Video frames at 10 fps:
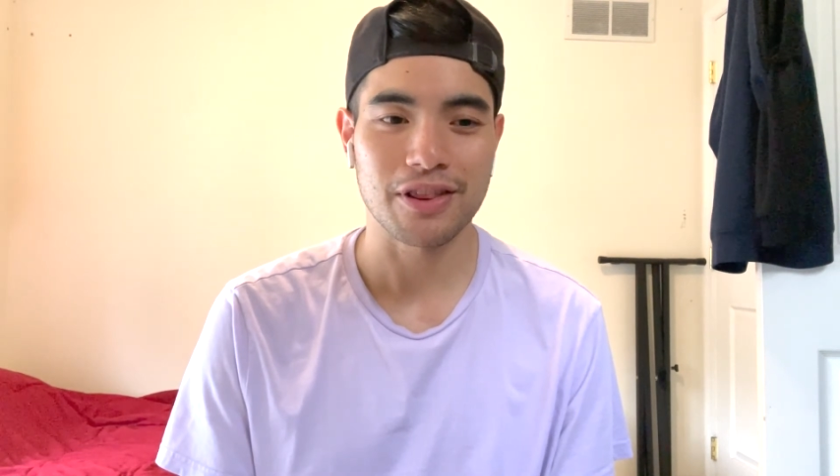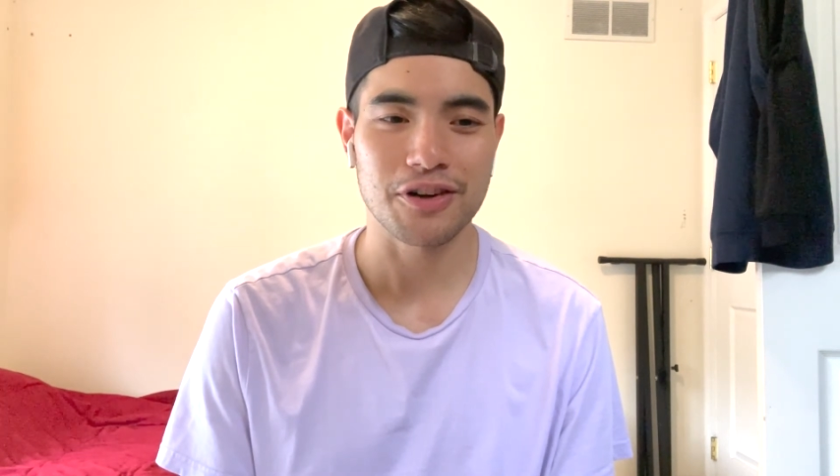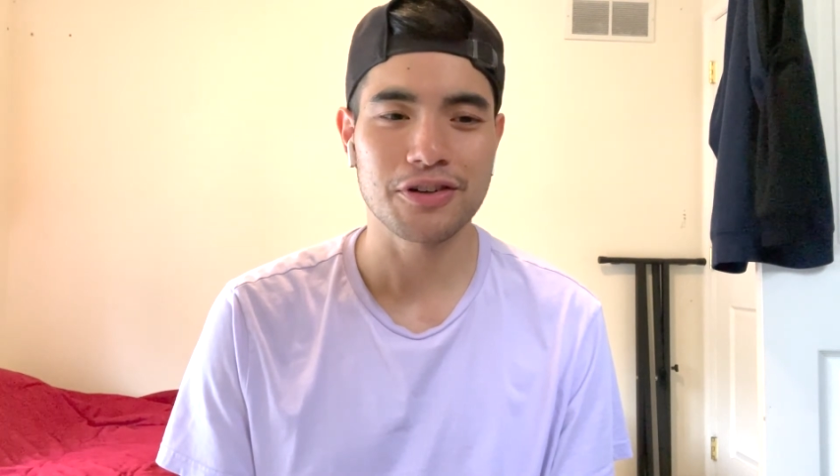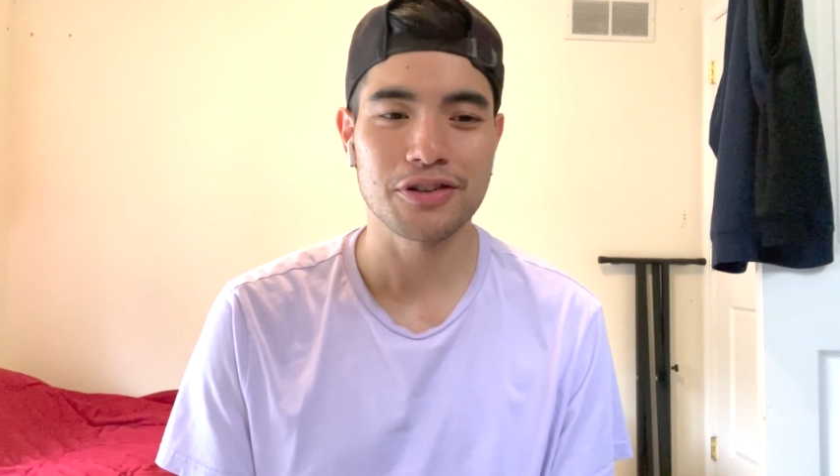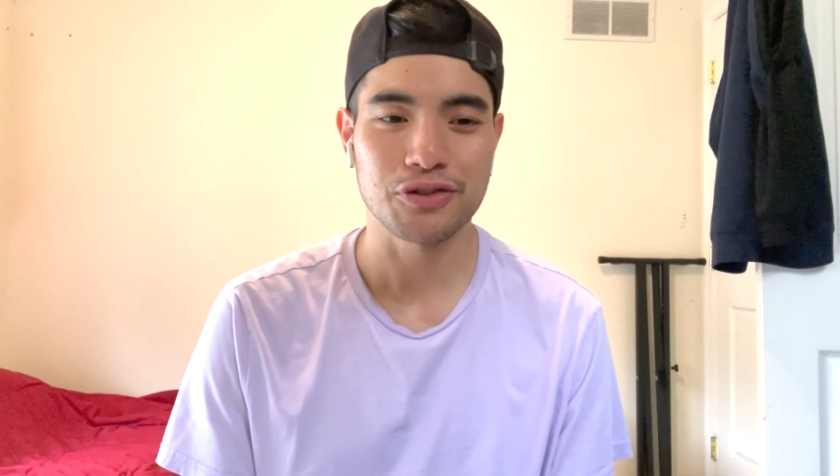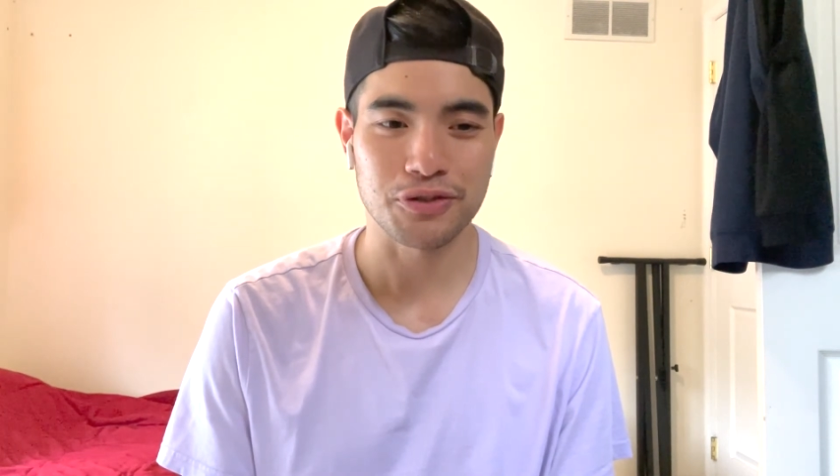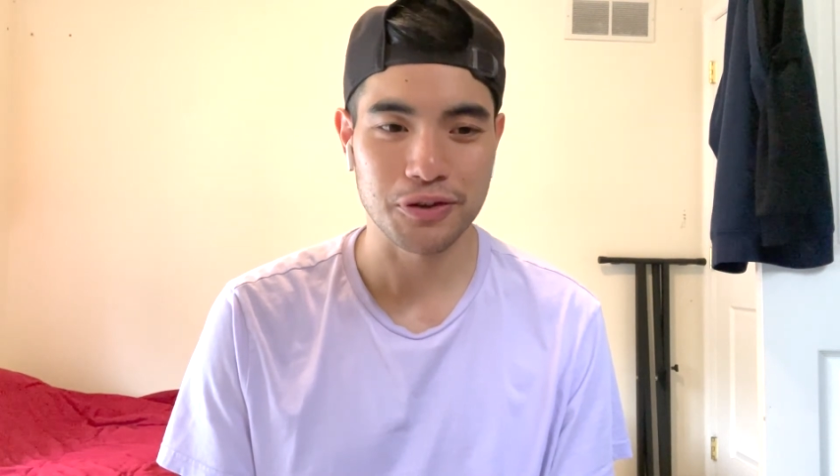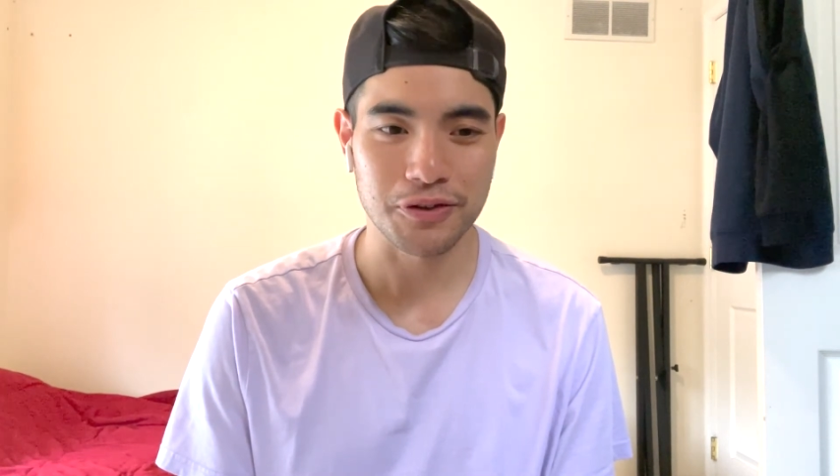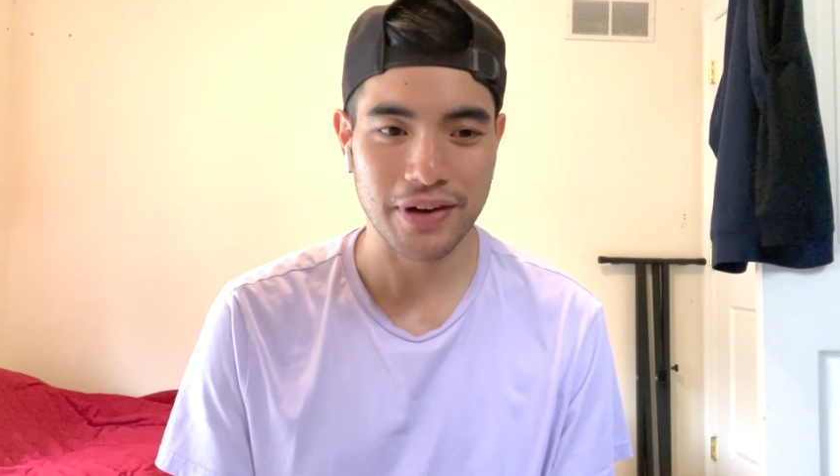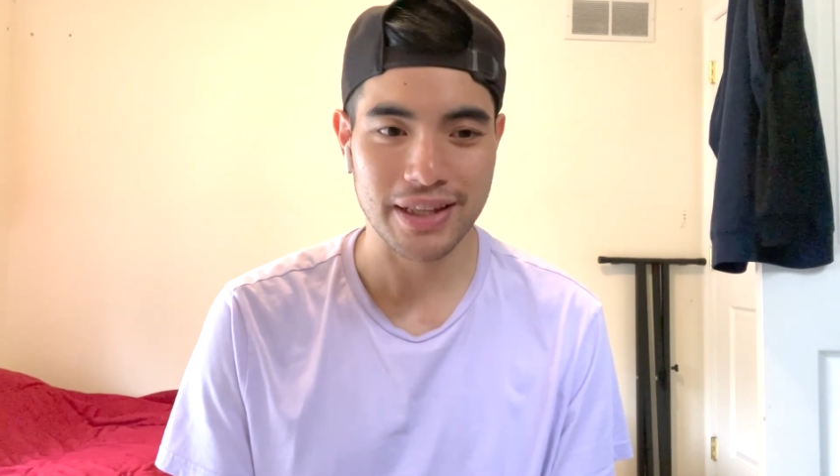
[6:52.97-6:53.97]
learn the
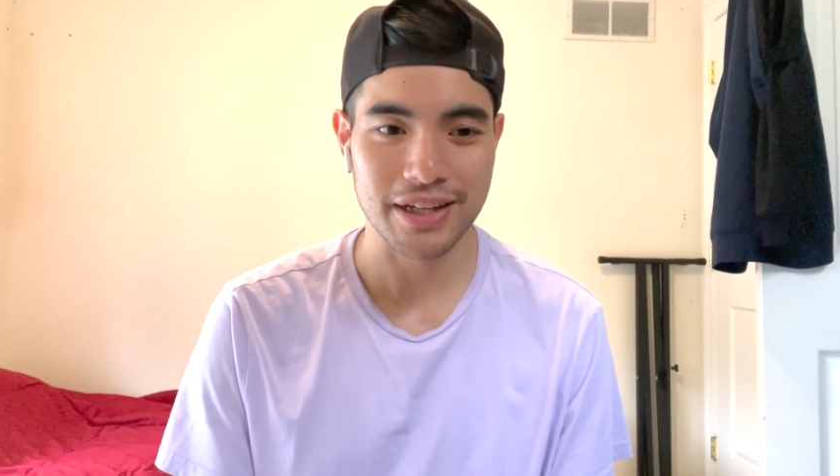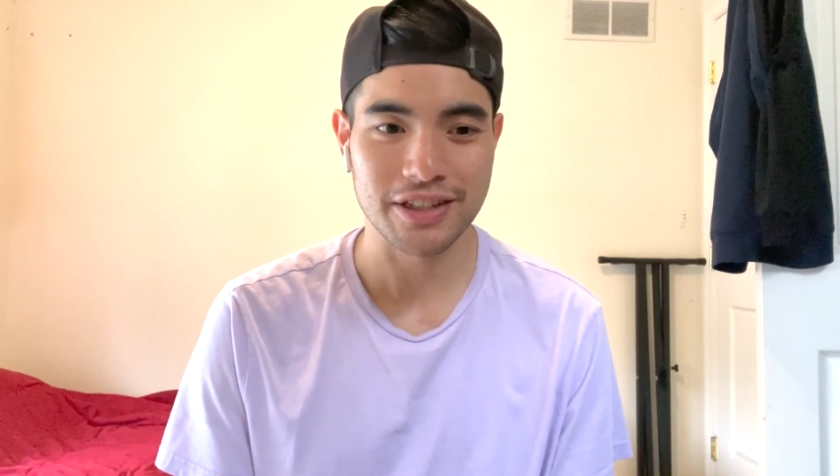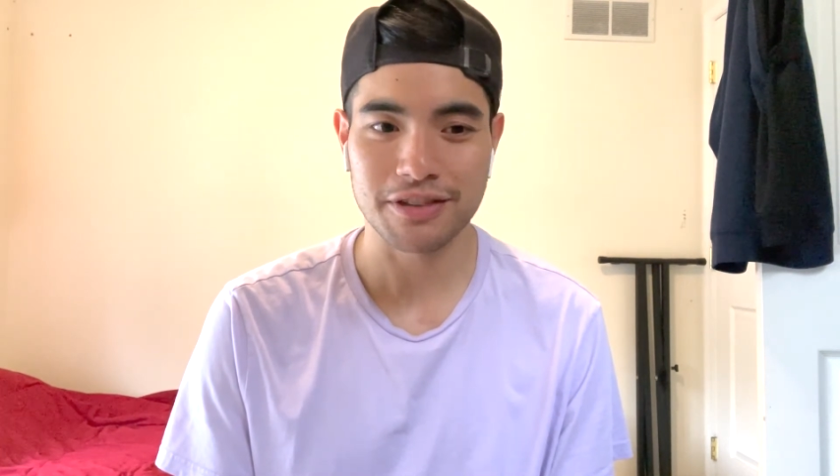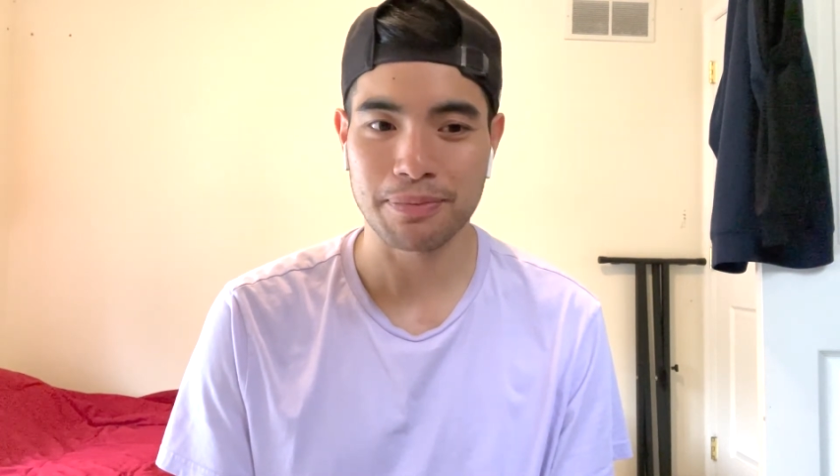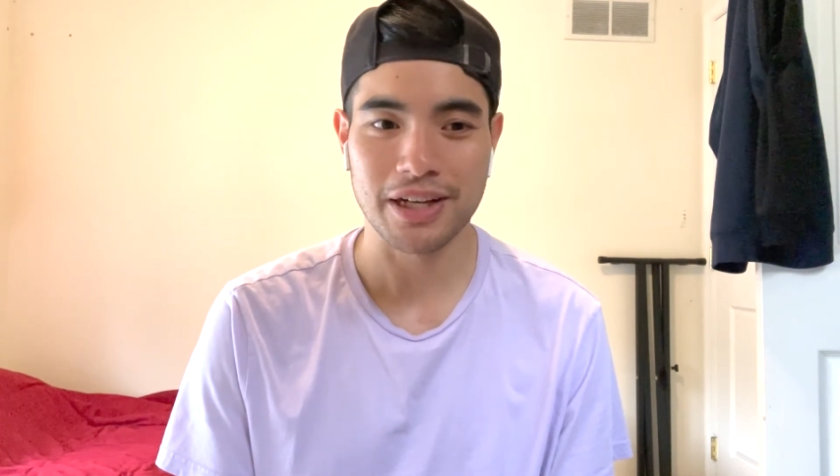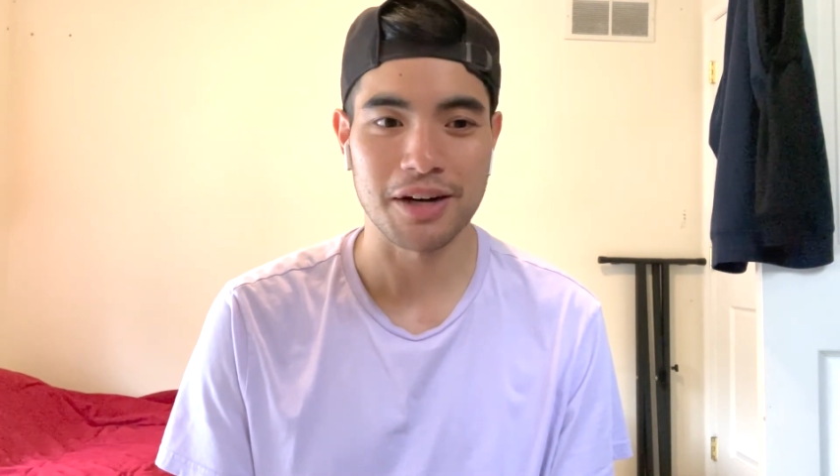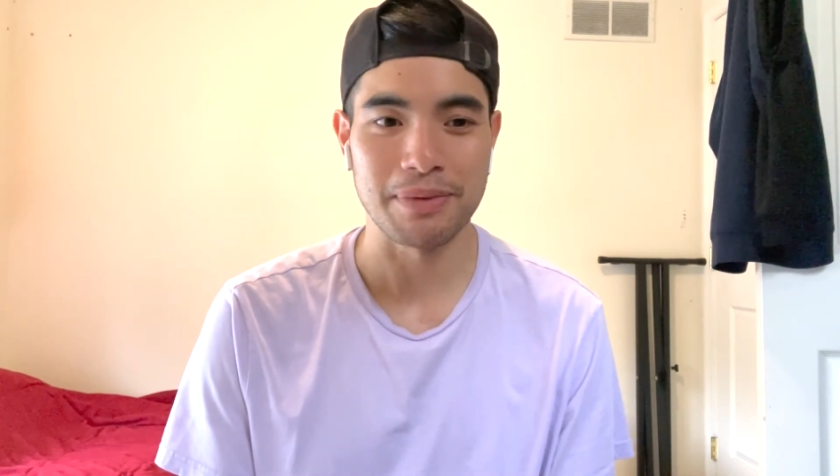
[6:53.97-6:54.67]
truth and then just become